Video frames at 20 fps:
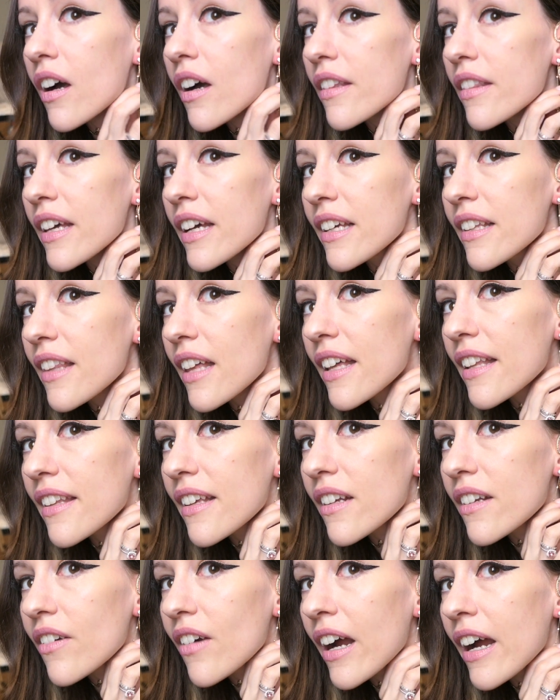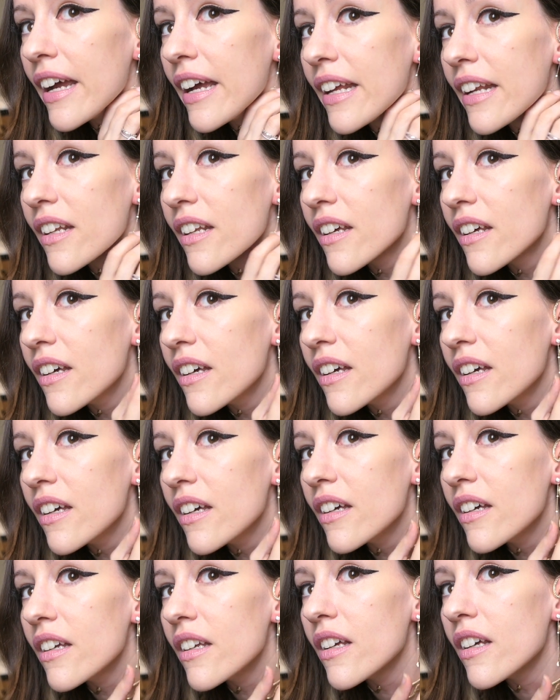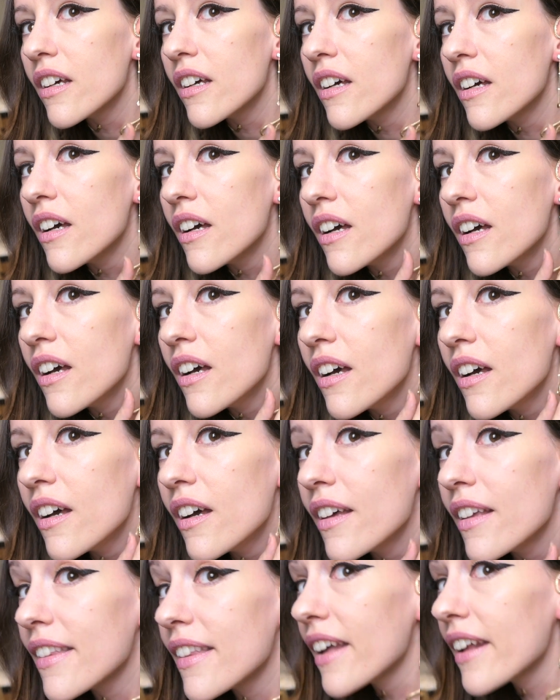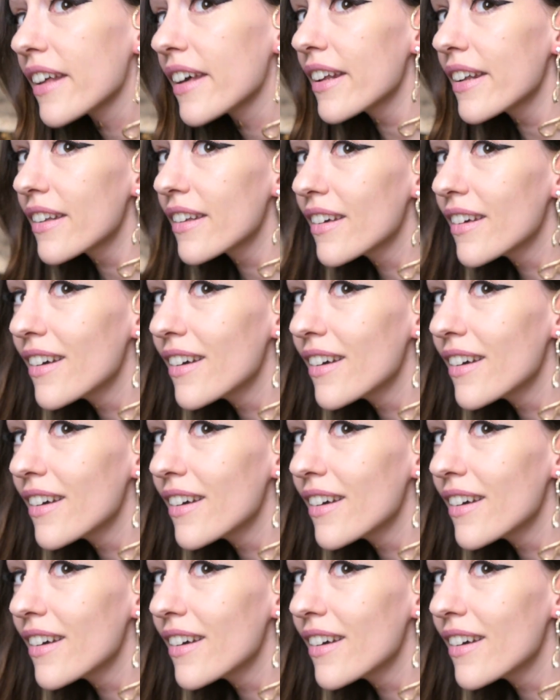I think that's it, right? Is that it?